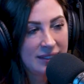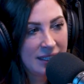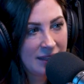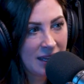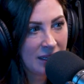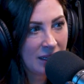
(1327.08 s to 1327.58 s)
I
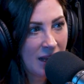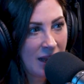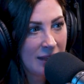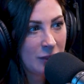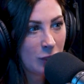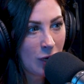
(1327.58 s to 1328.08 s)
see that a
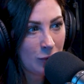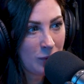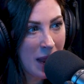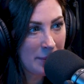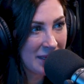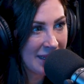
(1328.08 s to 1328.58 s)
lot. They're called
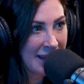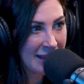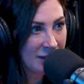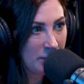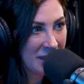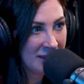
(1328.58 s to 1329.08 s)
rabbited
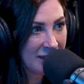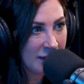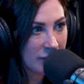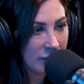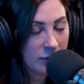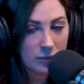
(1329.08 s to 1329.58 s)
casements.
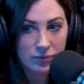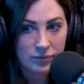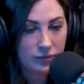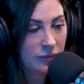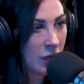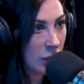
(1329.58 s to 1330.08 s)

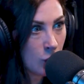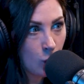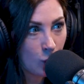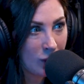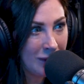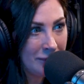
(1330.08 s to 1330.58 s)
They're
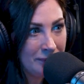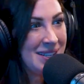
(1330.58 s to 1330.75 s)
cool.